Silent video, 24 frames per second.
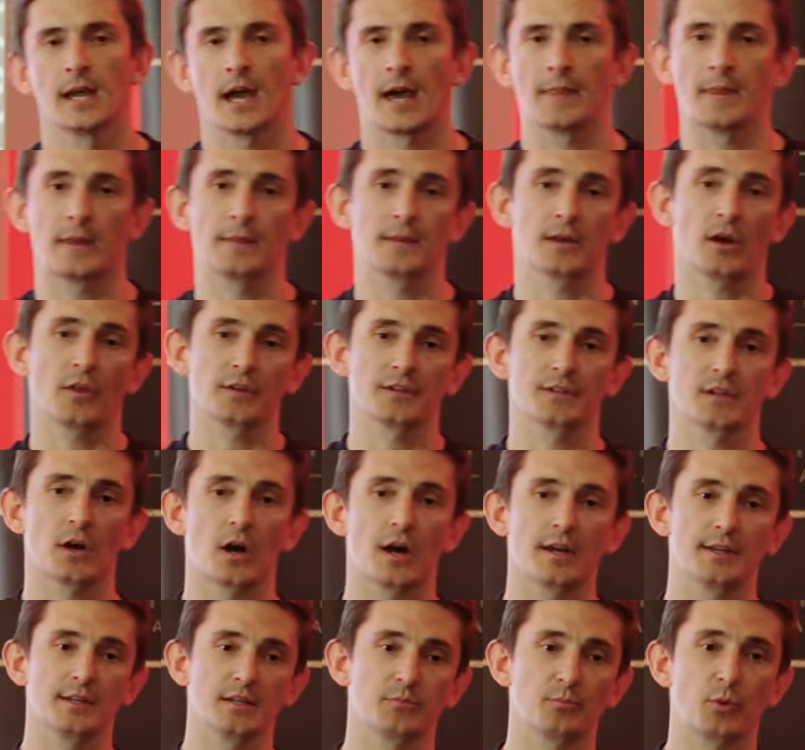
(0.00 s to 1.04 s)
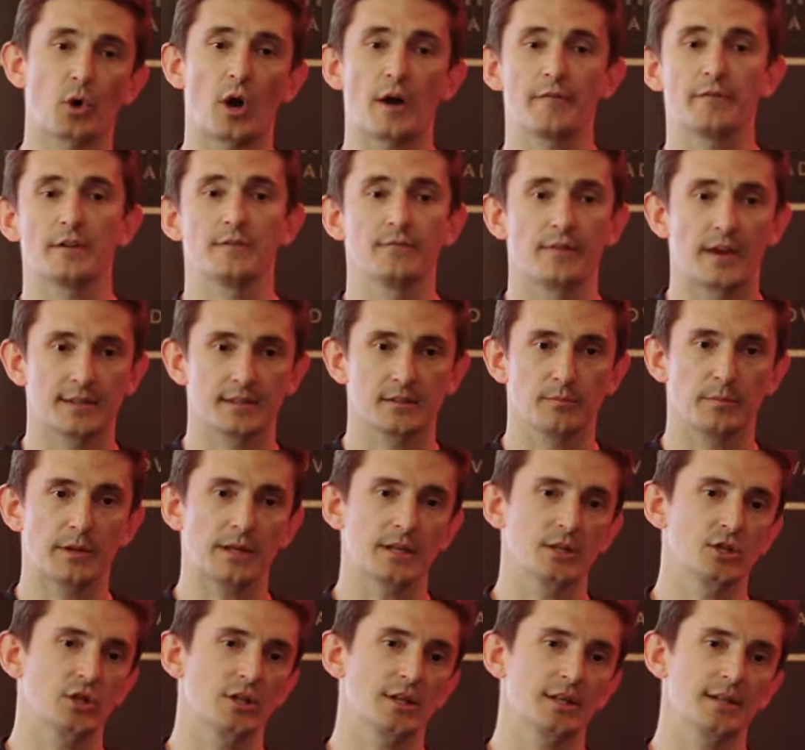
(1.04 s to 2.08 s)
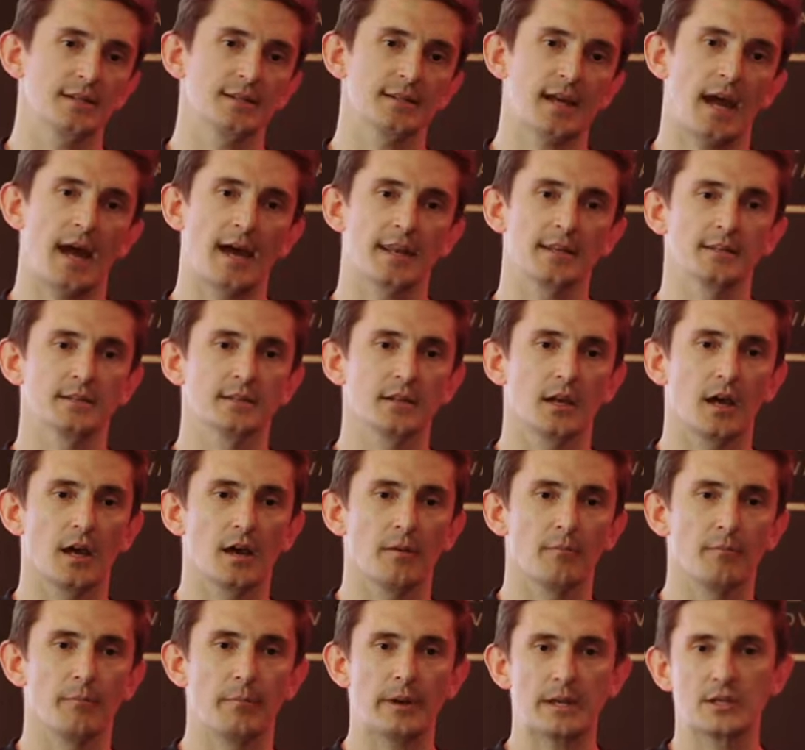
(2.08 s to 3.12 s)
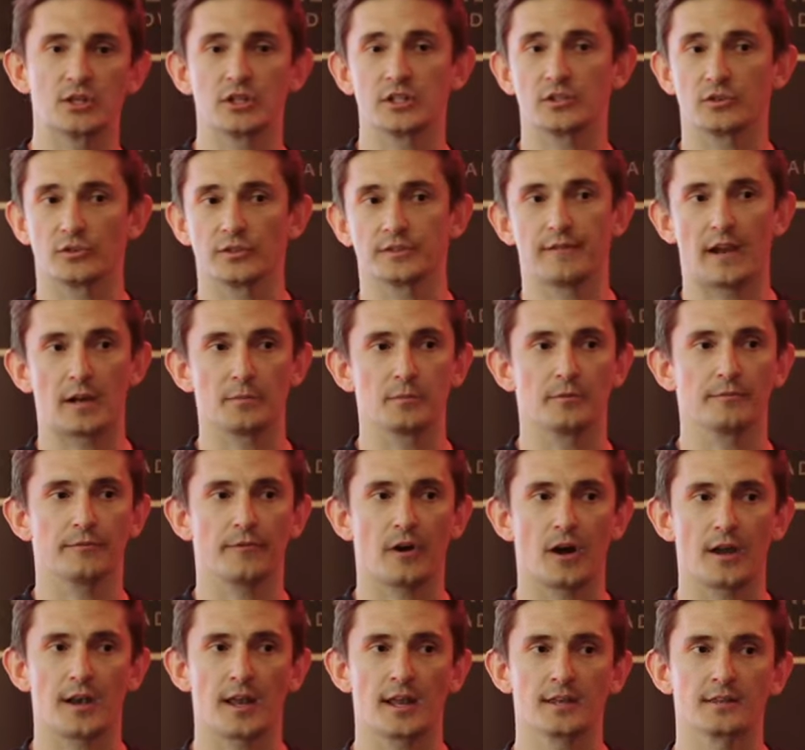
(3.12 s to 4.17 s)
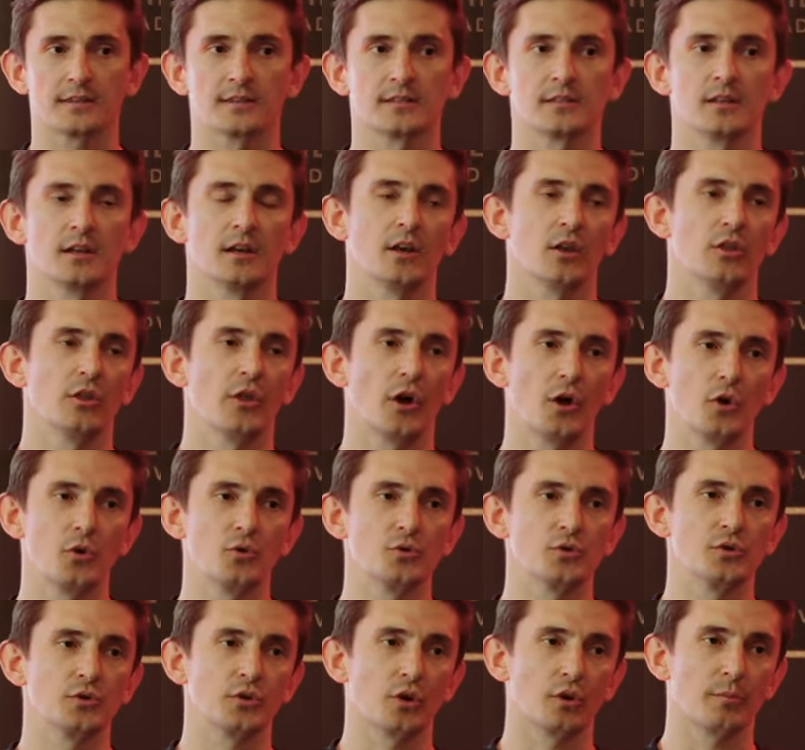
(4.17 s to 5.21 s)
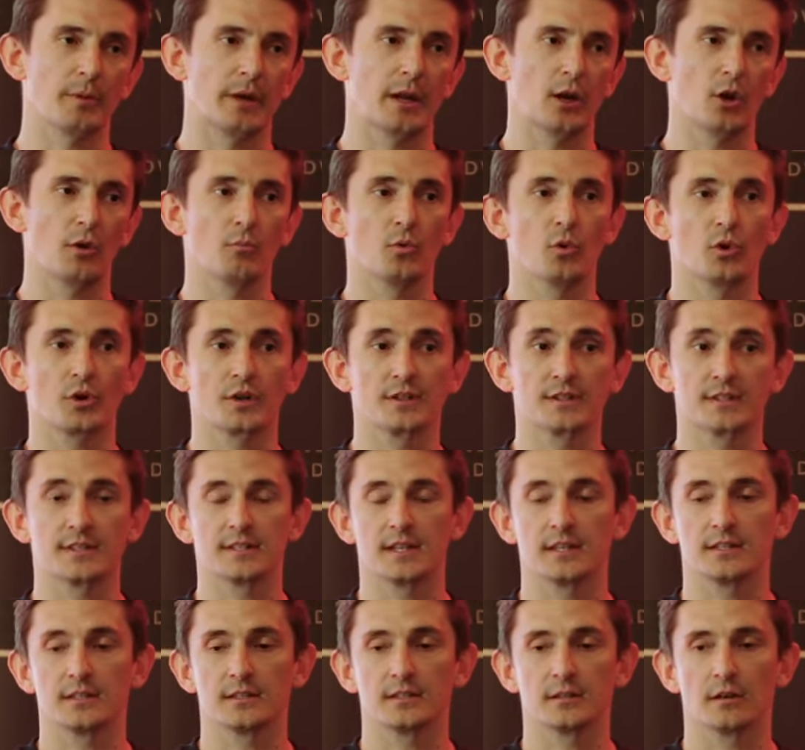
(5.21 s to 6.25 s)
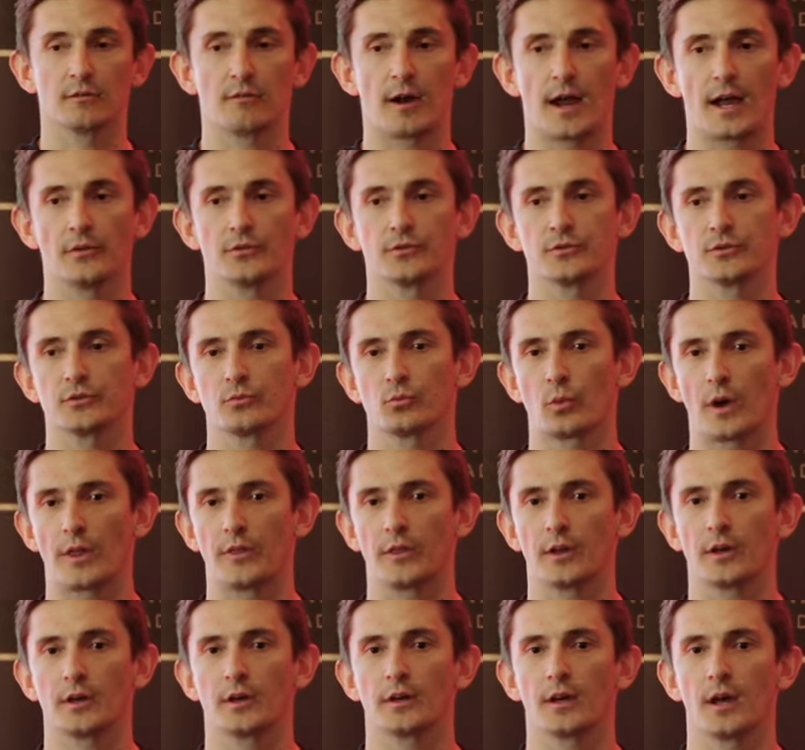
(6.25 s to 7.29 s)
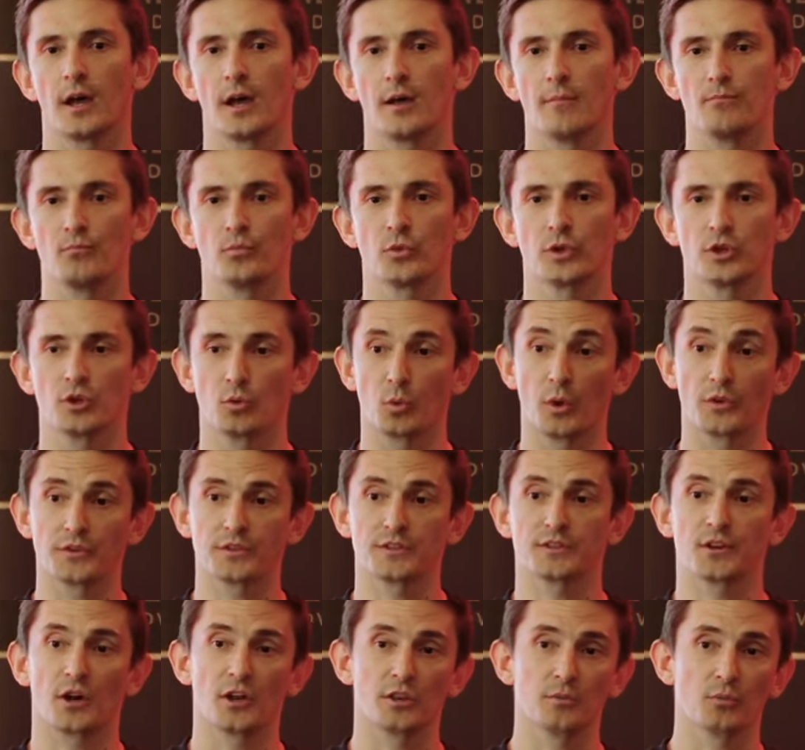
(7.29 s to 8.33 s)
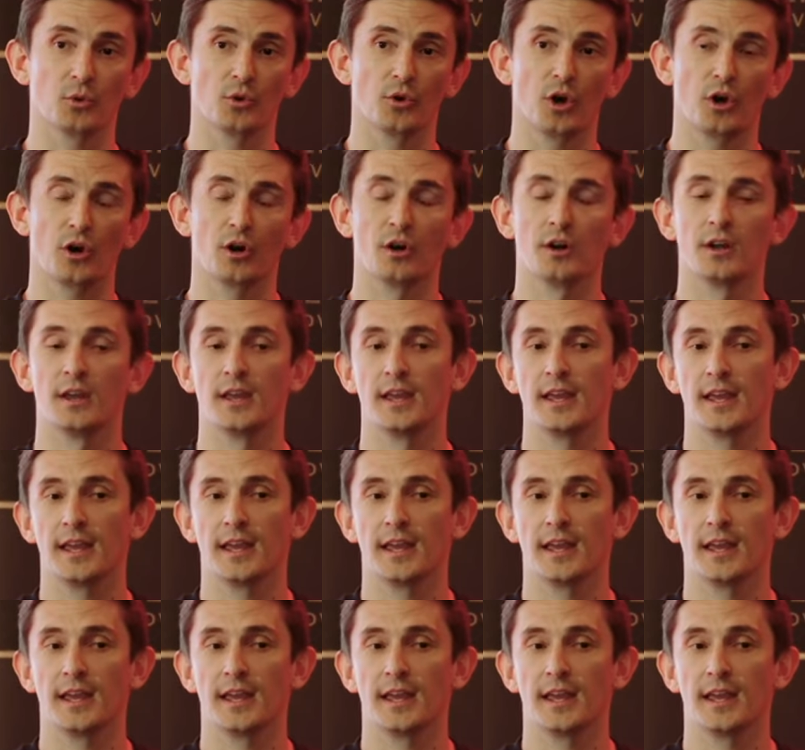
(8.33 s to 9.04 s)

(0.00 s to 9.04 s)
And then the other side is private investor PGs and PGs on development finance. Those you've got to be a lot more considered around whether you want to sign them or not.